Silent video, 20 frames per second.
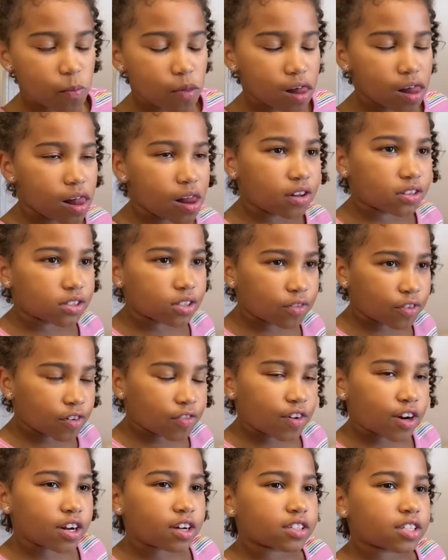It was super
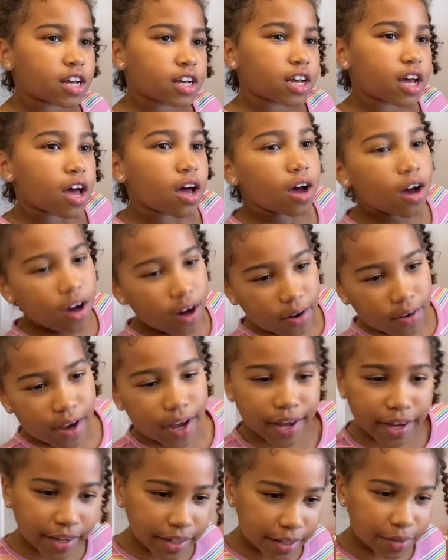fun. I was like, oh
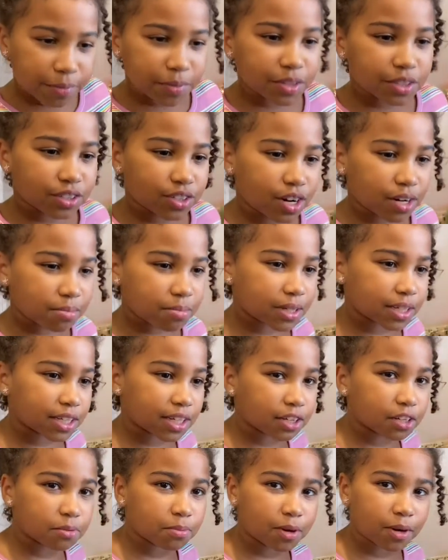hey, can we try and make
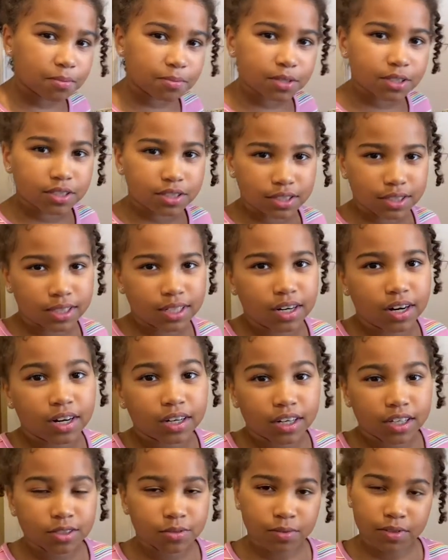cake pops this year?
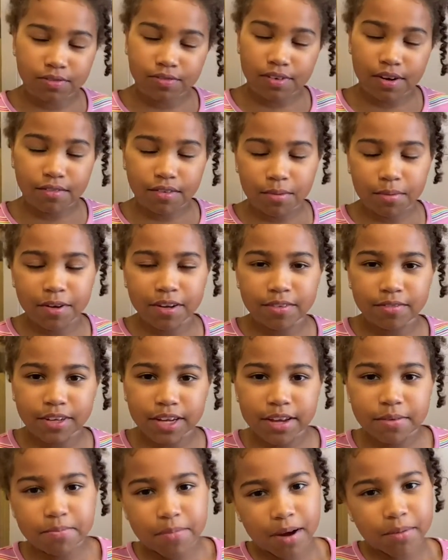Because we've never made
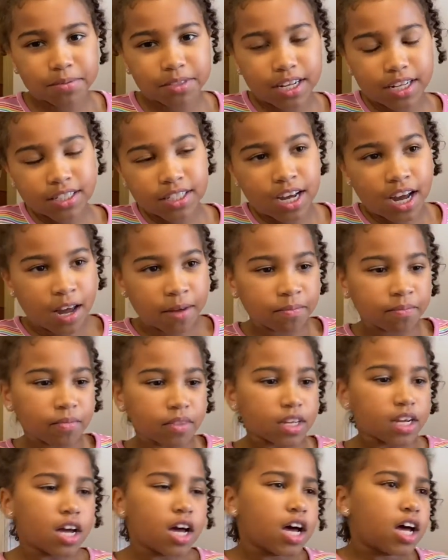cake pops that time.
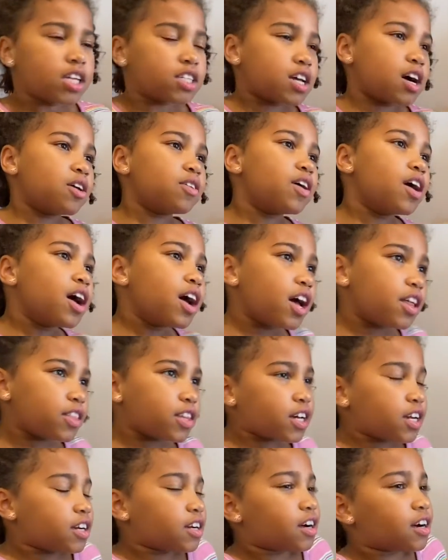So, and
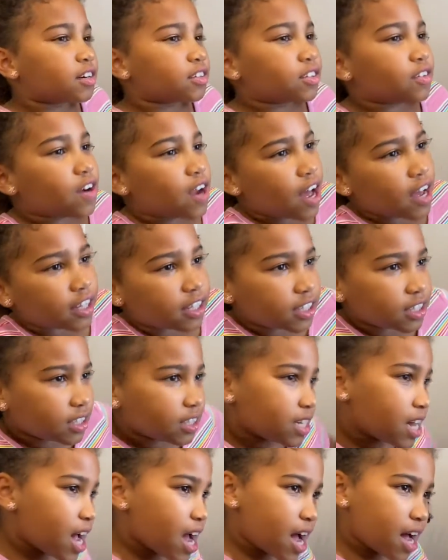then we were like,
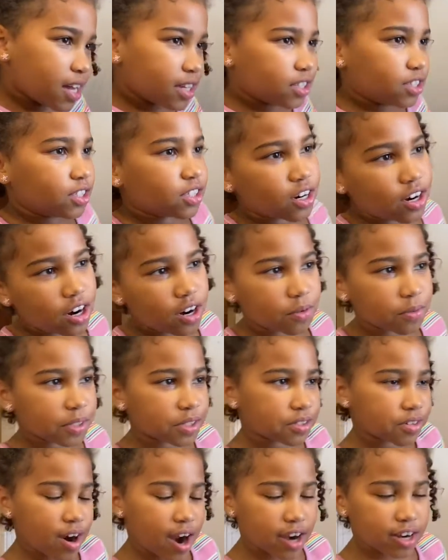yeah, sure. We
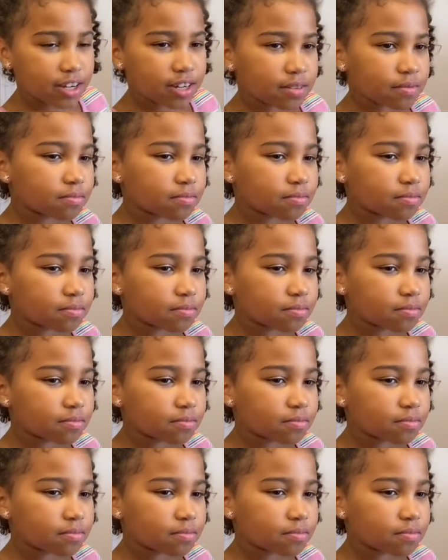tried it.